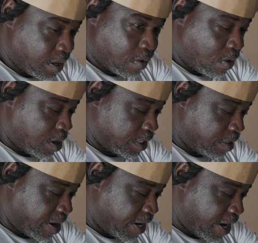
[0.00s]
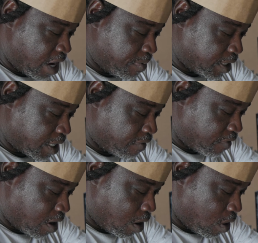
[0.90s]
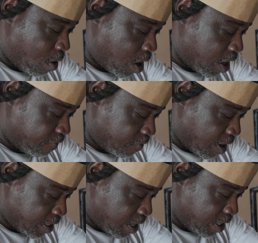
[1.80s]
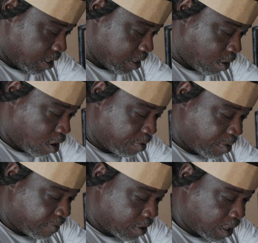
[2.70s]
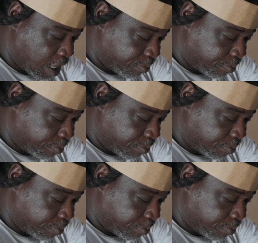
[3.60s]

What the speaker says: All this in my head because how long I done it. A lot of people have to look at